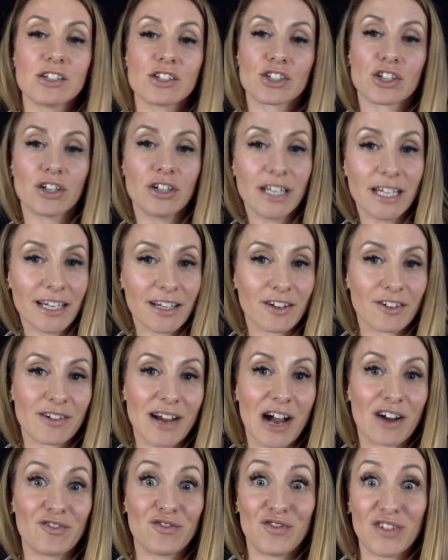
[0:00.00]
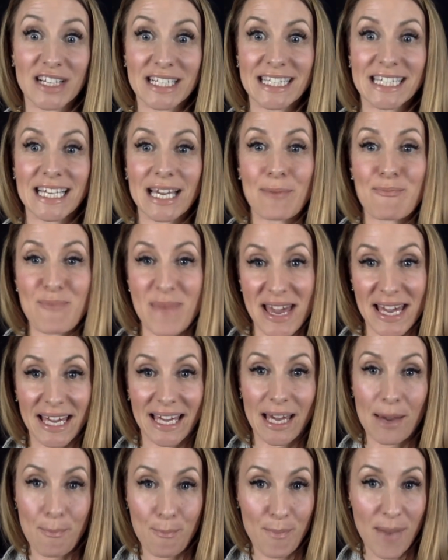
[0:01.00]
turning it around, fixing it,
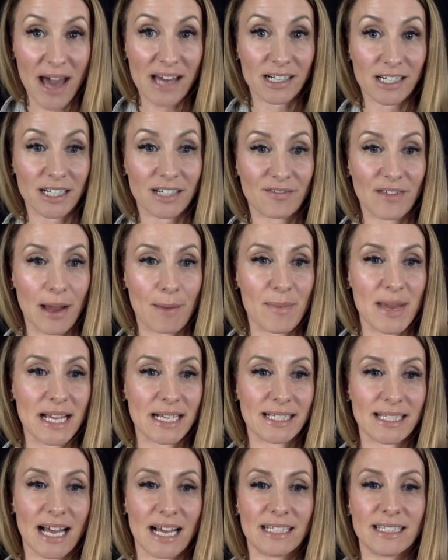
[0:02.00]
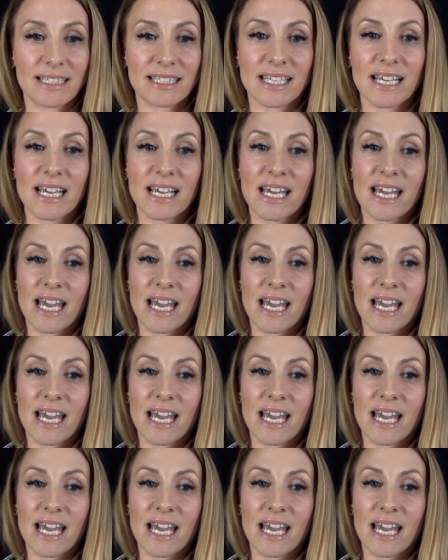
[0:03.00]
making it better, if that makes sense.